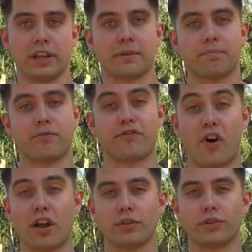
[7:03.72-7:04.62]
like,
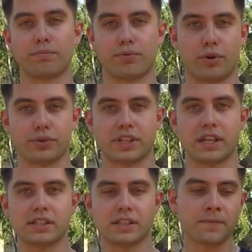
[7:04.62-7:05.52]
follow the
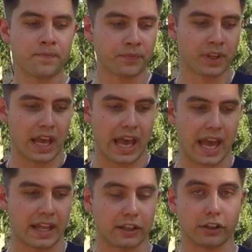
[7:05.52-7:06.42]
process
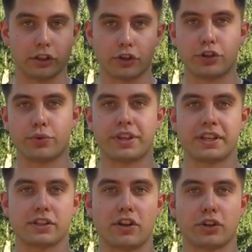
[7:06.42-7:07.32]
and learn new
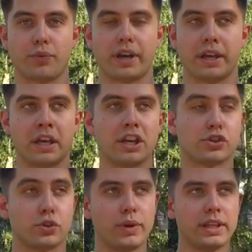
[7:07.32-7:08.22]
things along the way.
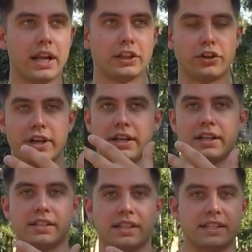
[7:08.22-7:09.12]
So the way that I look at it
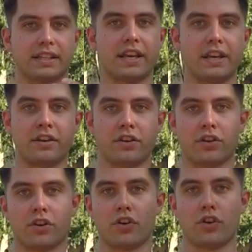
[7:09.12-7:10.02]
is, let's say,
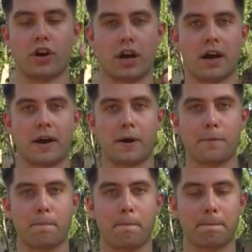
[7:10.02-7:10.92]

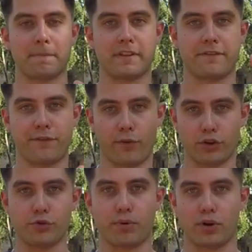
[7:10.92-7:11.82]
for
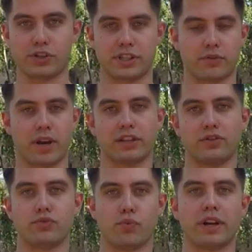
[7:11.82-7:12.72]
you personally, right?
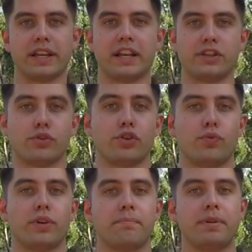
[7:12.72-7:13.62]
You want to get into it, or you
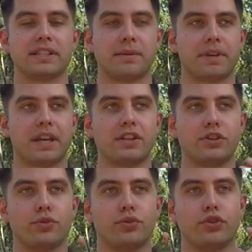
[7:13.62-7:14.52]
want to build something.
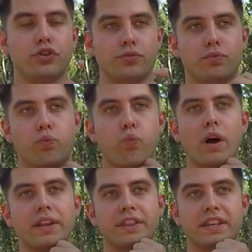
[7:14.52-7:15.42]
And
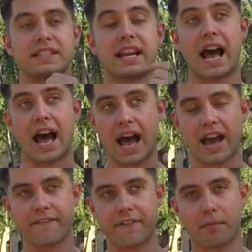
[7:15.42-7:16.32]
one of the things that
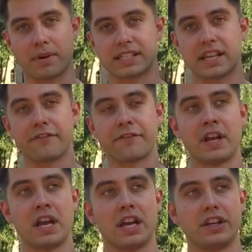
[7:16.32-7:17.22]
I found myself,
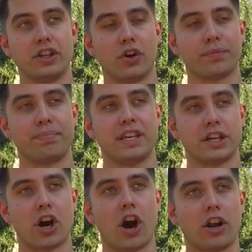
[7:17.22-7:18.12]
being
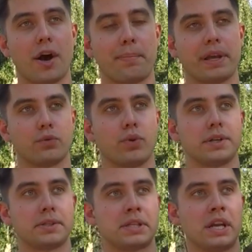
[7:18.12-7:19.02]
caught up in
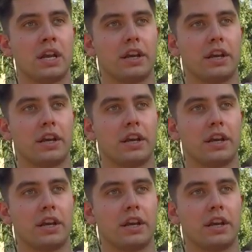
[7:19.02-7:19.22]
was,